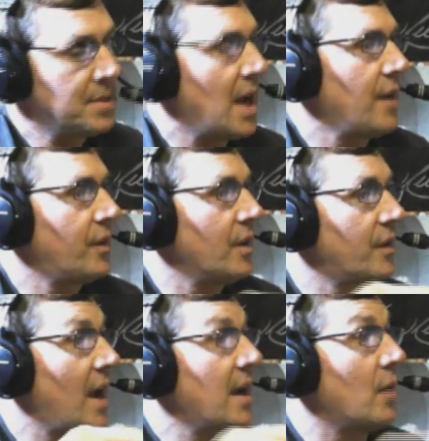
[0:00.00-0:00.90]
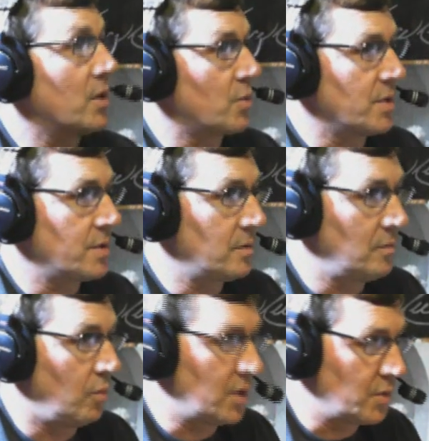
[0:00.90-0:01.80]
Tyson signed it, which was
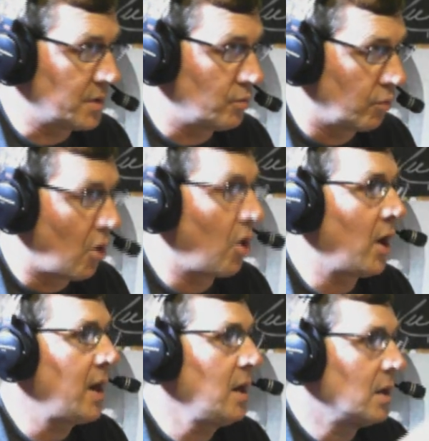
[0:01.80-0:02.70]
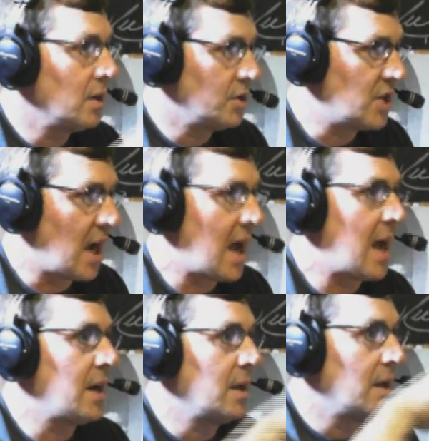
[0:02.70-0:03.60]
Rory,
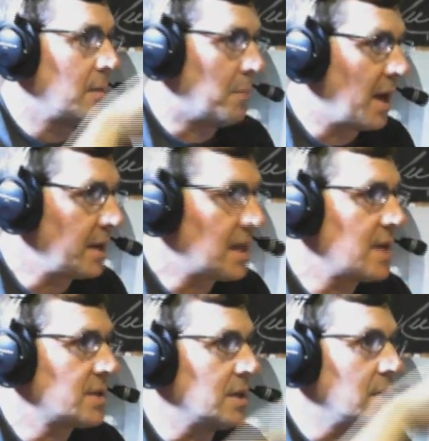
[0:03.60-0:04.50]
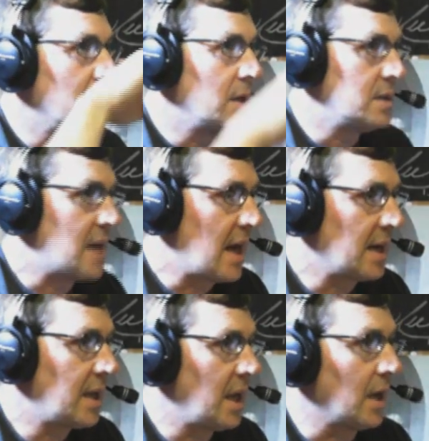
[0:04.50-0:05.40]
John, Mike Tyson, Don
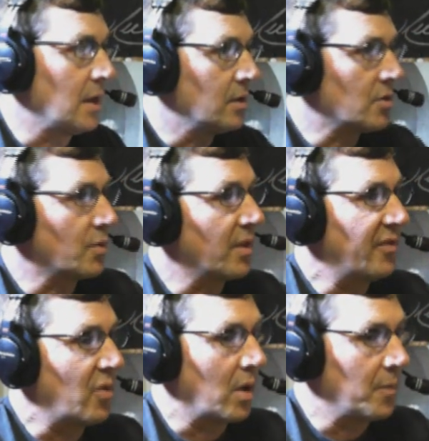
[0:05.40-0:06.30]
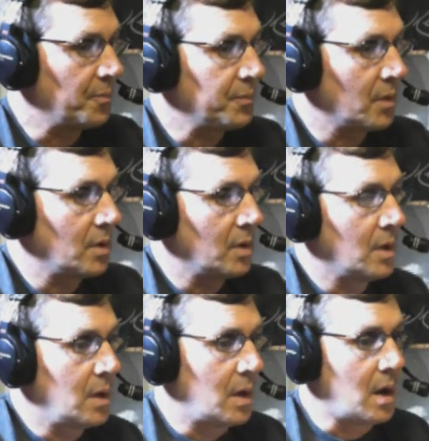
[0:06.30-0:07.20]
King. Those were the four.
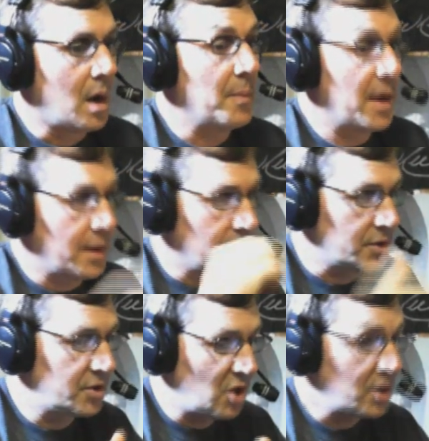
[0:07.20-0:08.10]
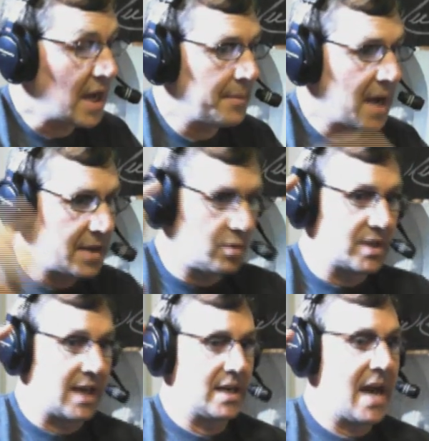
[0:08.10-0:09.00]
And then the Showtime guys, it was
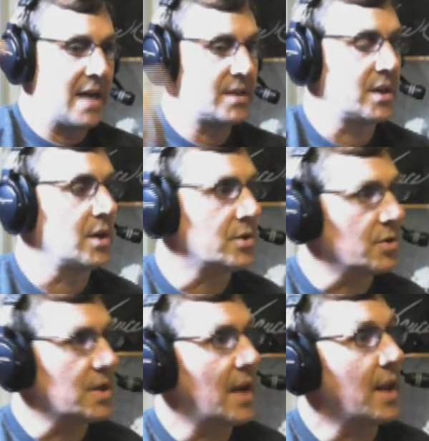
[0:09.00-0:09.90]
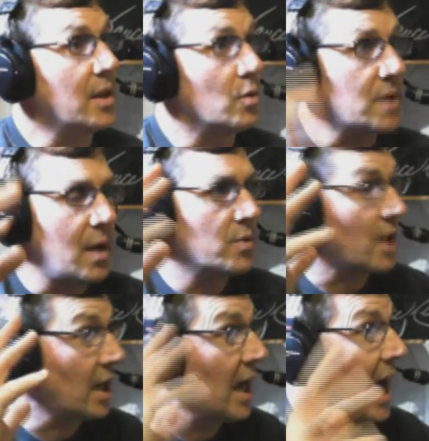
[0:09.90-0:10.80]
like 9 signatures on that. It was a
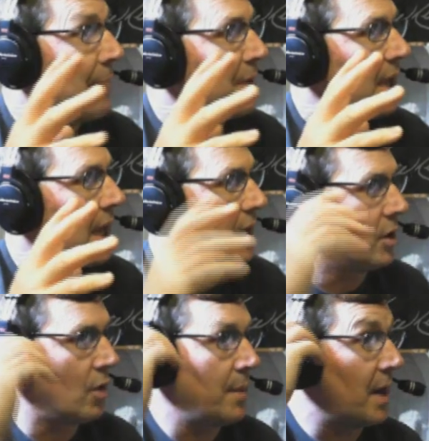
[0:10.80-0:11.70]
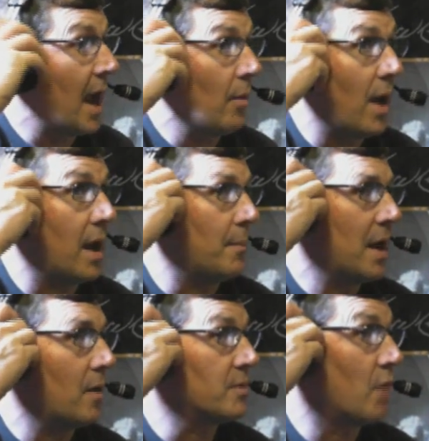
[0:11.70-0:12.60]
complicated agreement. I read it,
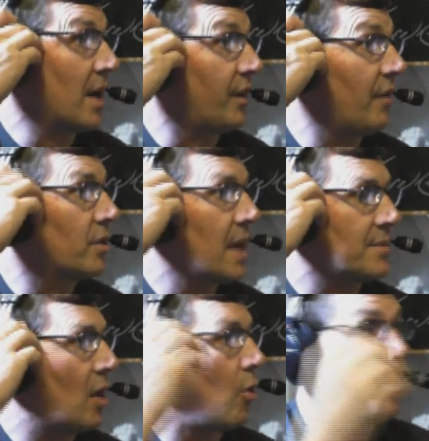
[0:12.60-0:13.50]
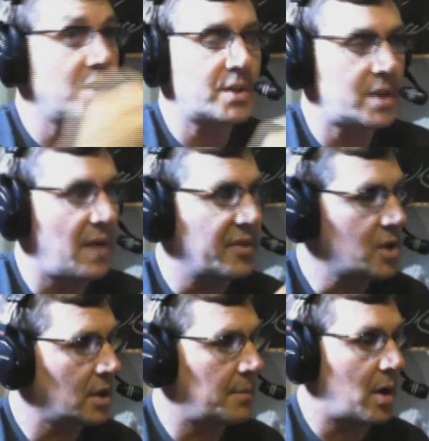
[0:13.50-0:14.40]
man. I read it several times. They had a whole bunch of stuff. It
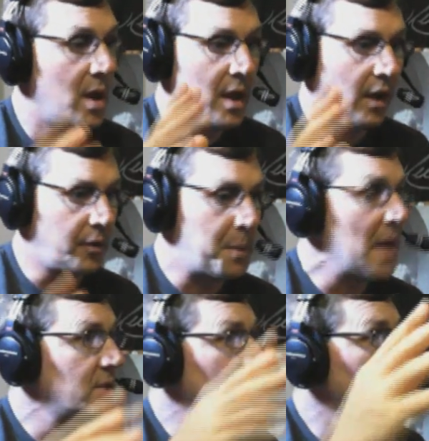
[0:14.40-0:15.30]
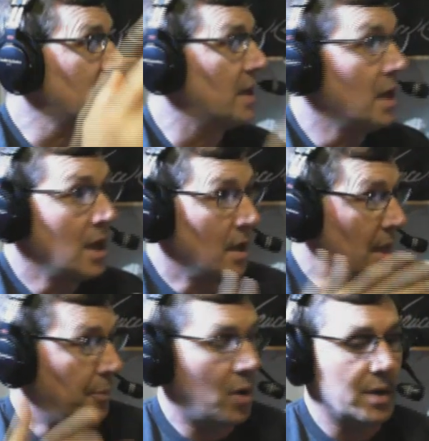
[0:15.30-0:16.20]
talked about expenses, and
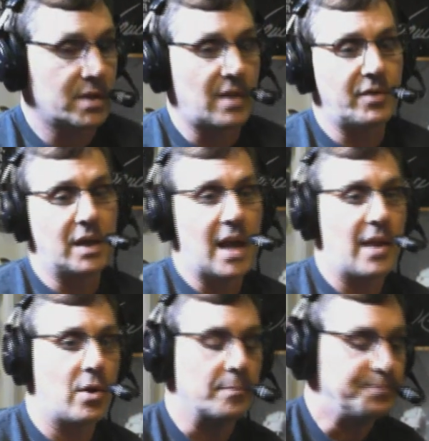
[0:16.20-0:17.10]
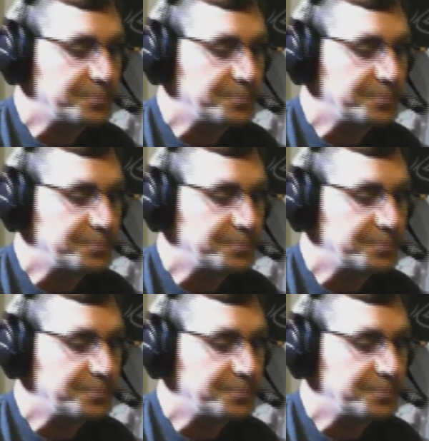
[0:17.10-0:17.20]
they put all this stuff together.